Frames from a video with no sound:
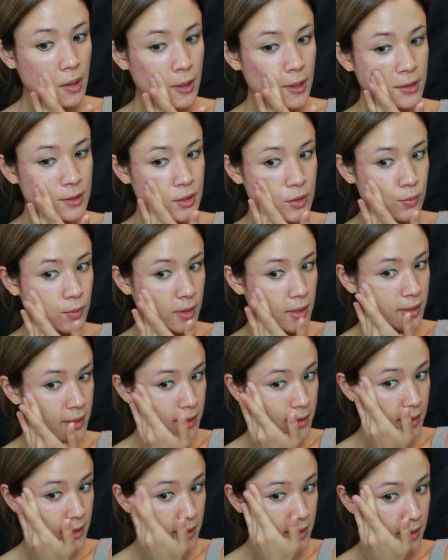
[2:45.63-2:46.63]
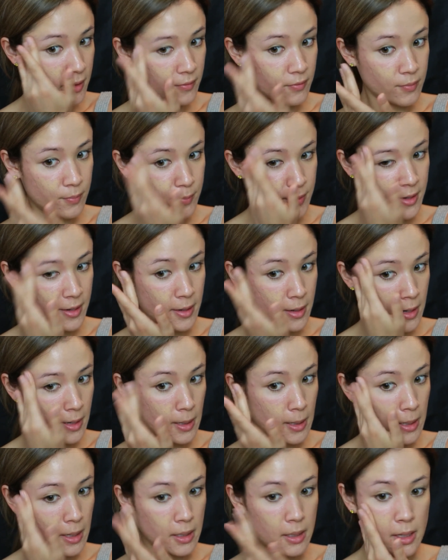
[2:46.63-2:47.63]
Hence why I have been
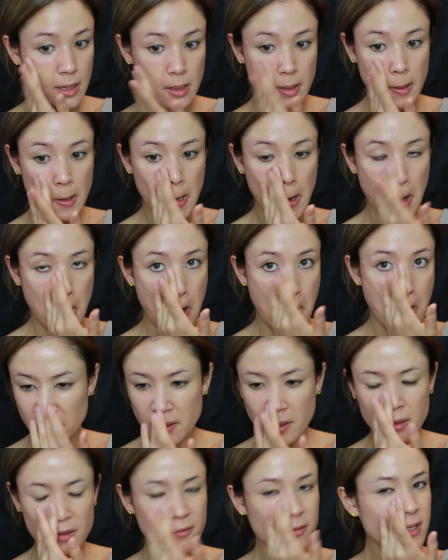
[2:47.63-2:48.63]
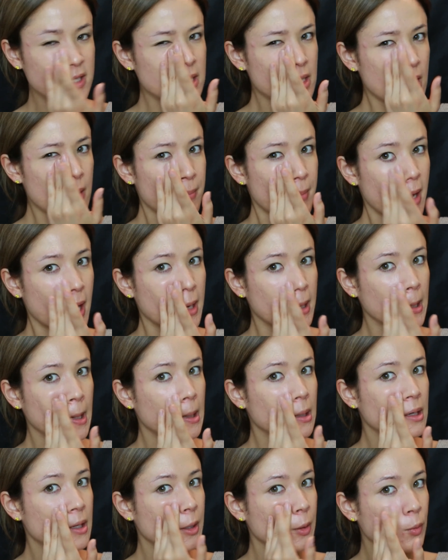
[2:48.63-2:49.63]
liking it. And the reason I'm patting
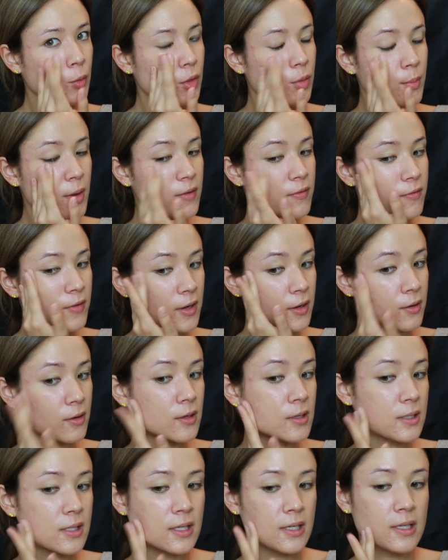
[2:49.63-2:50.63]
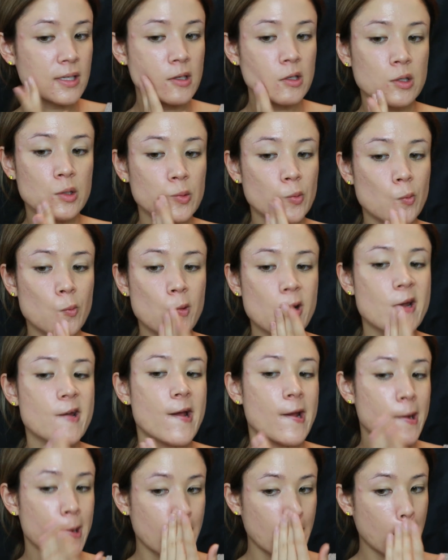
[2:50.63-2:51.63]
it in with my fingers is when
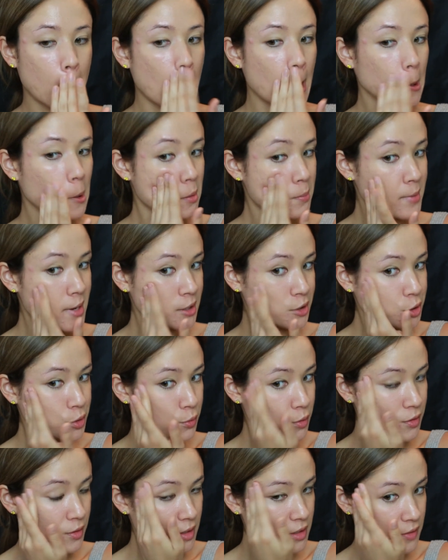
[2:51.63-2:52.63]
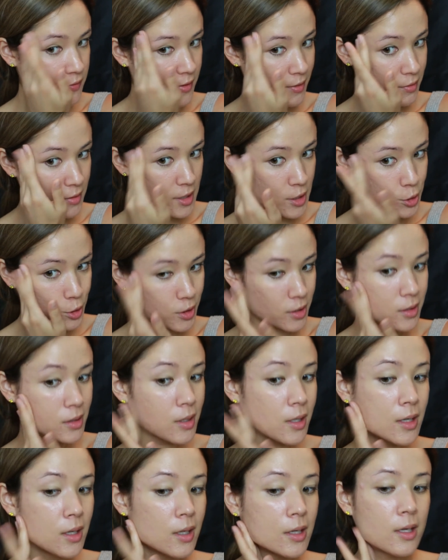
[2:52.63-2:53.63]
I got color matched with this foundation,
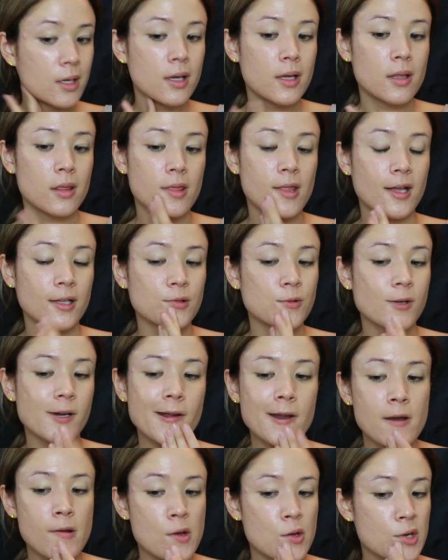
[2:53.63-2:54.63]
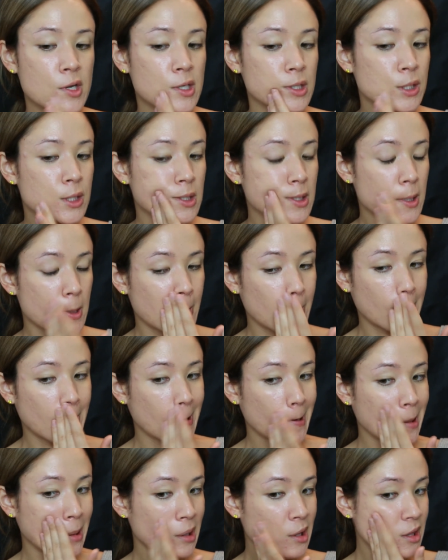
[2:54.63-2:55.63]
that's what I noticed
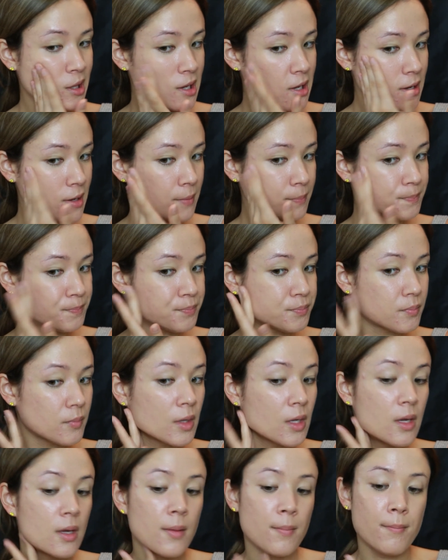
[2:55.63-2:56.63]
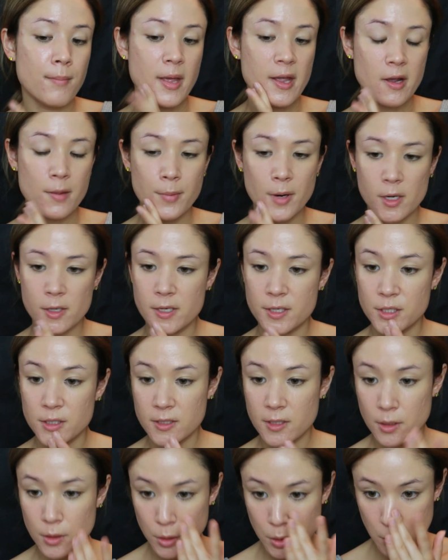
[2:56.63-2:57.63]
the makeup
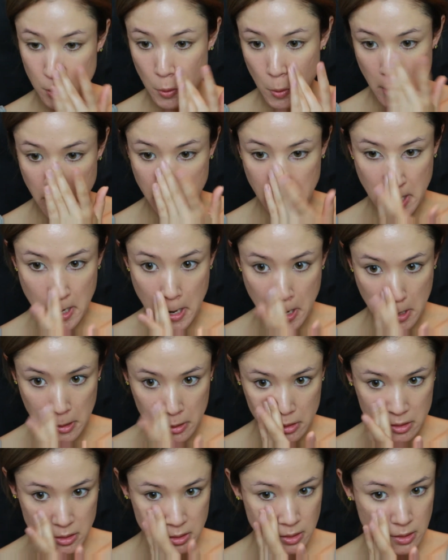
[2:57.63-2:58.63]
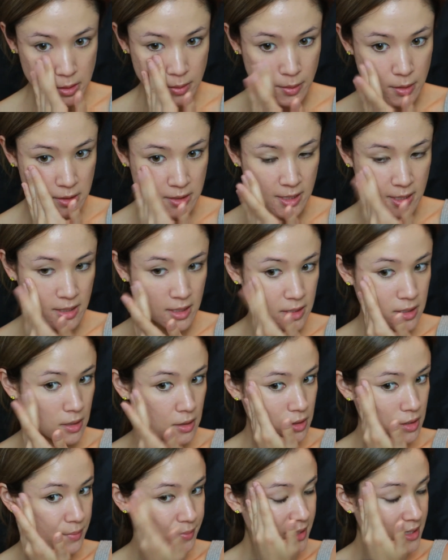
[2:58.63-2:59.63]
artist doing to set this
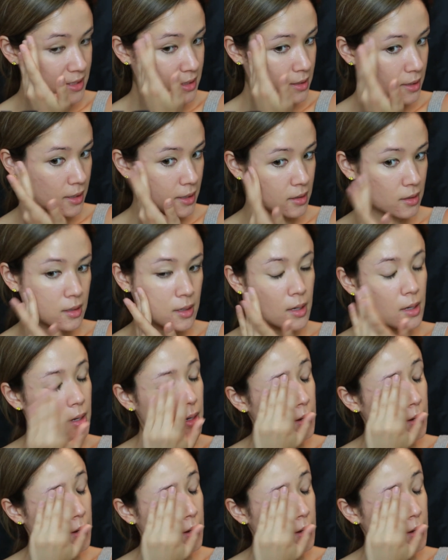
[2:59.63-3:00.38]
onto my skin.